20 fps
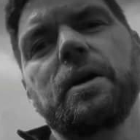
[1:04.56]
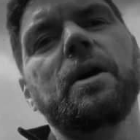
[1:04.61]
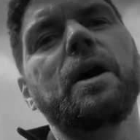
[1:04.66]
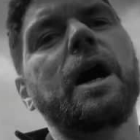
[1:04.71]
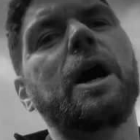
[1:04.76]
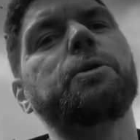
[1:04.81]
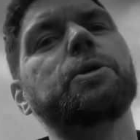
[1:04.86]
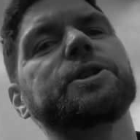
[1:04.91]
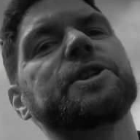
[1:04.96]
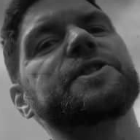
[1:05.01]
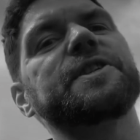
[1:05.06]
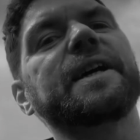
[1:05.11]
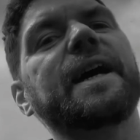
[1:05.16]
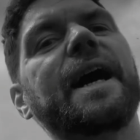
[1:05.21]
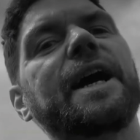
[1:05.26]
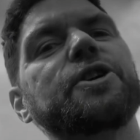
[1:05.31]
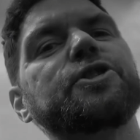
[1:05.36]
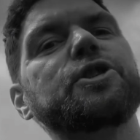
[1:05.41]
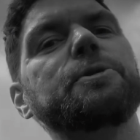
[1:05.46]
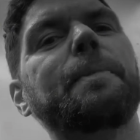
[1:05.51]
I want you to
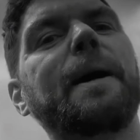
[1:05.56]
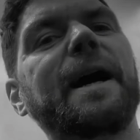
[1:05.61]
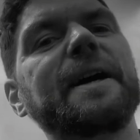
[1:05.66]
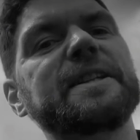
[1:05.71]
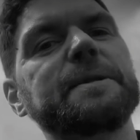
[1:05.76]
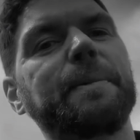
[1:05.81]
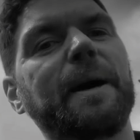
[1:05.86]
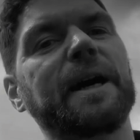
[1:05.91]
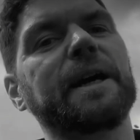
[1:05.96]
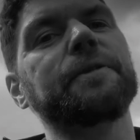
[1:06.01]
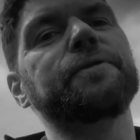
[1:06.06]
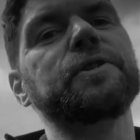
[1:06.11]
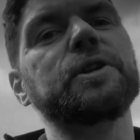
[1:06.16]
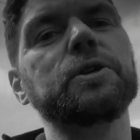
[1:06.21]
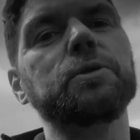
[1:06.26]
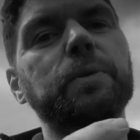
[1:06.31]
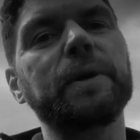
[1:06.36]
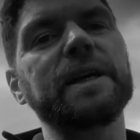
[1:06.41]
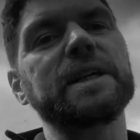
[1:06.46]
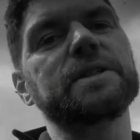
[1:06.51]
cast your minds back a few
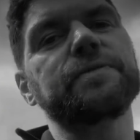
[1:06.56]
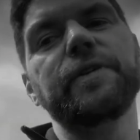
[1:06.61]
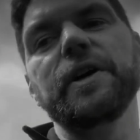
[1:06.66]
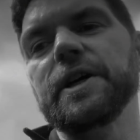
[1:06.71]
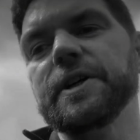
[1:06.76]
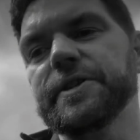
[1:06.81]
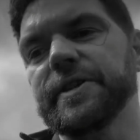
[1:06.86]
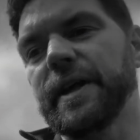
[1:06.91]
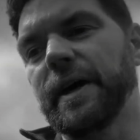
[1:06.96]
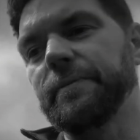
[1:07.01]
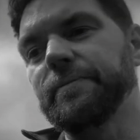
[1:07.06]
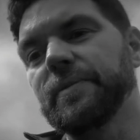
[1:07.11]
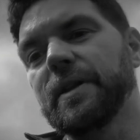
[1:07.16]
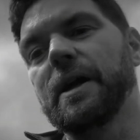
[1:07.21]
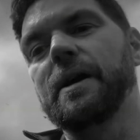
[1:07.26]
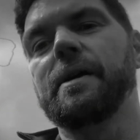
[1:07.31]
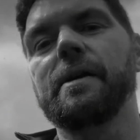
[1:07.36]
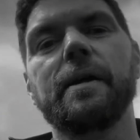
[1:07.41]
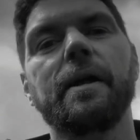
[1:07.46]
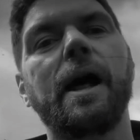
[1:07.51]
weeks first though,
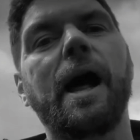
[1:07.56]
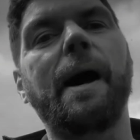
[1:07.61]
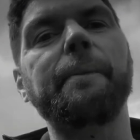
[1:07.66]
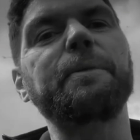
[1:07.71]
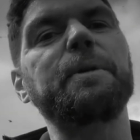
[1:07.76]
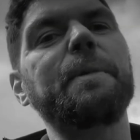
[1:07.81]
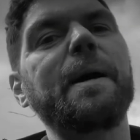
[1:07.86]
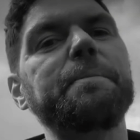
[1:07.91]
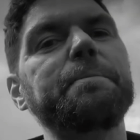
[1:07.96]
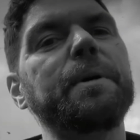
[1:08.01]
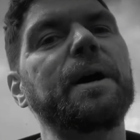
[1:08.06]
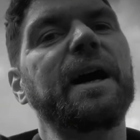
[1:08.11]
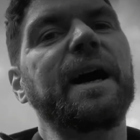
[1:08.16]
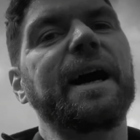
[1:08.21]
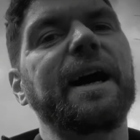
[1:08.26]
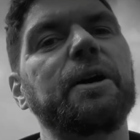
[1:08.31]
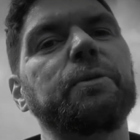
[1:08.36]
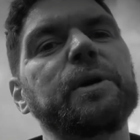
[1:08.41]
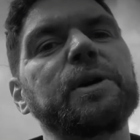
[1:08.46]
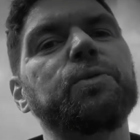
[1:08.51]
and remember
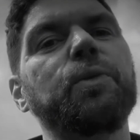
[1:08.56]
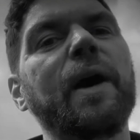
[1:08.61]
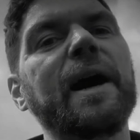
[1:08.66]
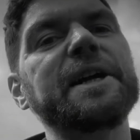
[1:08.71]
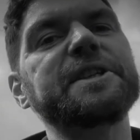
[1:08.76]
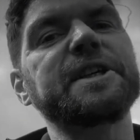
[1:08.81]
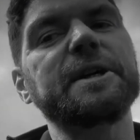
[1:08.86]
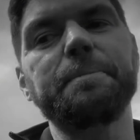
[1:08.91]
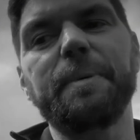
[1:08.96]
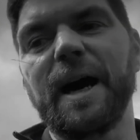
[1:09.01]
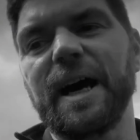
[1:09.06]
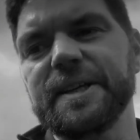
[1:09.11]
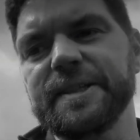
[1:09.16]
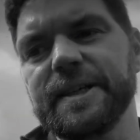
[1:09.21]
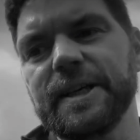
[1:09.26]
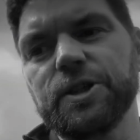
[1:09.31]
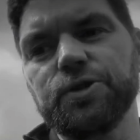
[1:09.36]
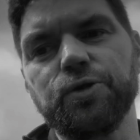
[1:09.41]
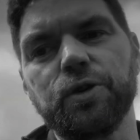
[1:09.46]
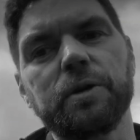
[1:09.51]
how we read a
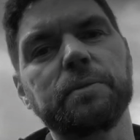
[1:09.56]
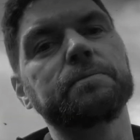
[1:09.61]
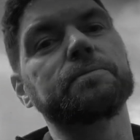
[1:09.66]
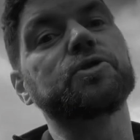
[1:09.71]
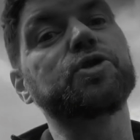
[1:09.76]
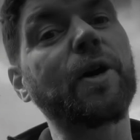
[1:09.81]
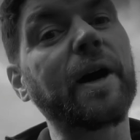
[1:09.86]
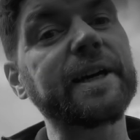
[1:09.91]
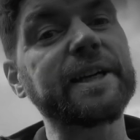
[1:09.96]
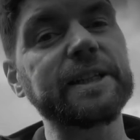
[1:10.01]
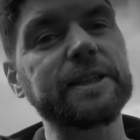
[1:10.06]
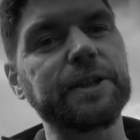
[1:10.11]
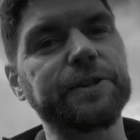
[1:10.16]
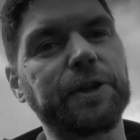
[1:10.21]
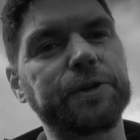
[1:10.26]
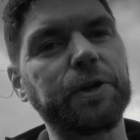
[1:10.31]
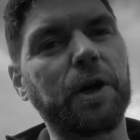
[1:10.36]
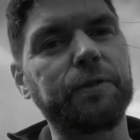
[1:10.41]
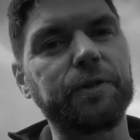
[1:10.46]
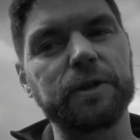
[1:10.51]
passage from Dracula the
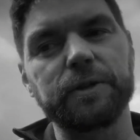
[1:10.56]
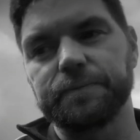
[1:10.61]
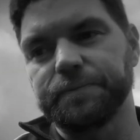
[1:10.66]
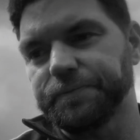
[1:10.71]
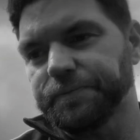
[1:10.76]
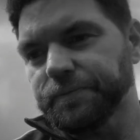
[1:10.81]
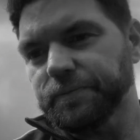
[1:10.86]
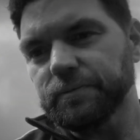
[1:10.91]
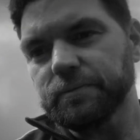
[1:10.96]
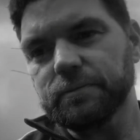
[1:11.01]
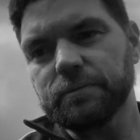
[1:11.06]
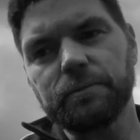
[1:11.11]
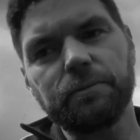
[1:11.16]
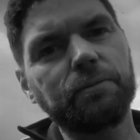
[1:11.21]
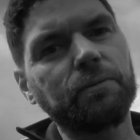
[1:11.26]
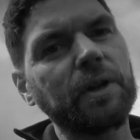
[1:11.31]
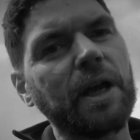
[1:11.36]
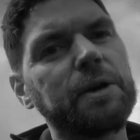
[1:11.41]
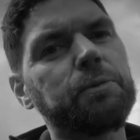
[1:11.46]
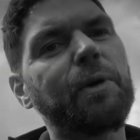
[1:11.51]
novel,
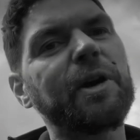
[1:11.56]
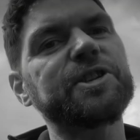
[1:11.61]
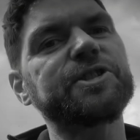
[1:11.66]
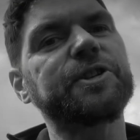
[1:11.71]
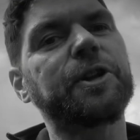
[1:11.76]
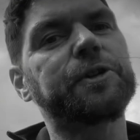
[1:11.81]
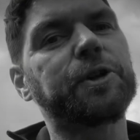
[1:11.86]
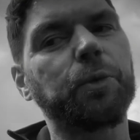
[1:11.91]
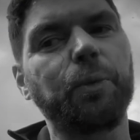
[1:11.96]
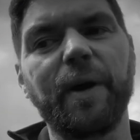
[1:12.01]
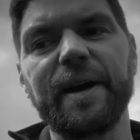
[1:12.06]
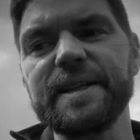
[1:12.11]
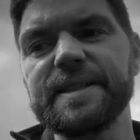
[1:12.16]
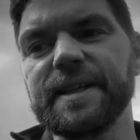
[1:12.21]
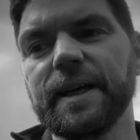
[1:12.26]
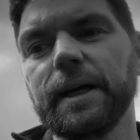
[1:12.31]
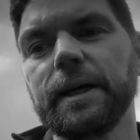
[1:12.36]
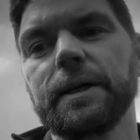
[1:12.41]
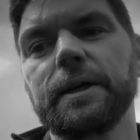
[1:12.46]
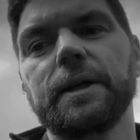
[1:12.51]
in which the
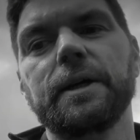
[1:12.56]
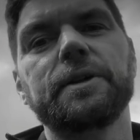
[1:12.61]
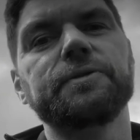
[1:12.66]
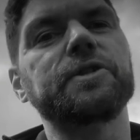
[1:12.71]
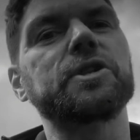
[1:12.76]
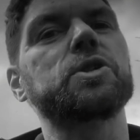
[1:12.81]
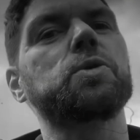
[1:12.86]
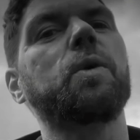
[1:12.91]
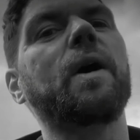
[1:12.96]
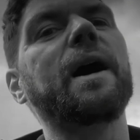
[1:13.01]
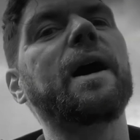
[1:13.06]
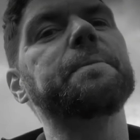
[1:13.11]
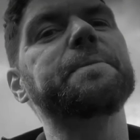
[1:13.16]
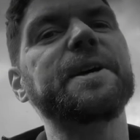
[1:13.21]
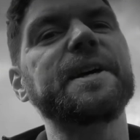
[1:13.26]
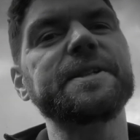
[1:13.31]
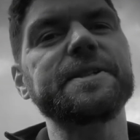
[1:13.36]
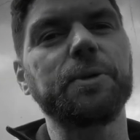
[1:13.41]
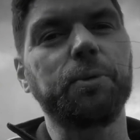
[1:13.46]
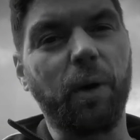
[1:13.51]
narrator described
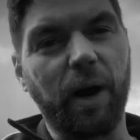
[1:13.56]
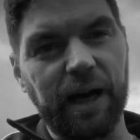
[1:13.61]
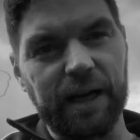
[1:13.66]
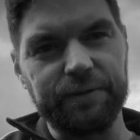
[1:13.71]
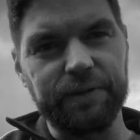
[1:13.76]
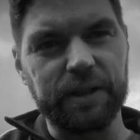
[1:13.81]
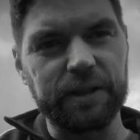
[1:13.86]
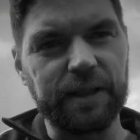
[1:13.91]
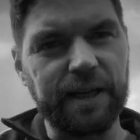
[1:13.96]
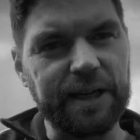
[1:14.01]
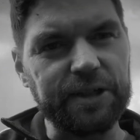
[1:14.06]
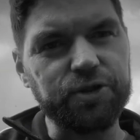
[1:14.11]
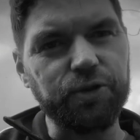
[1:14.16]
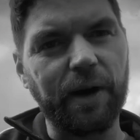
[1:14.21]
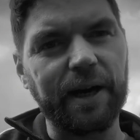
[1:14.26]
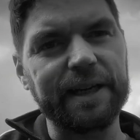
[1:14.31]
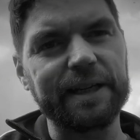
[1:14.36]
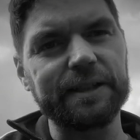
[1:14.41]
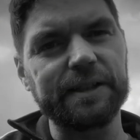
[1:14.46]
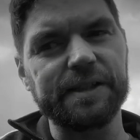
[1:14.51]
his arrival at
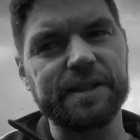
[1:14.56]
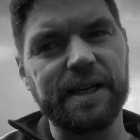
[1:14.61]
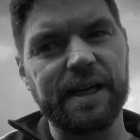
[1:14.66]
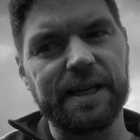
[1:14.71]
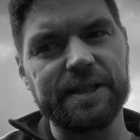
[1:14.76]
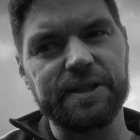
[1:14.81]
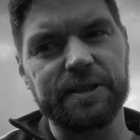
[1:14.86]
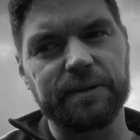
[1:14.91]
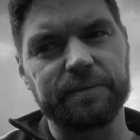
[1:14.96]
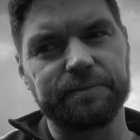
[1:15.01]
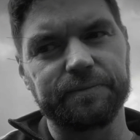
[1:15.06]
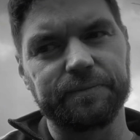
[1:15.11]
Dracula's castle.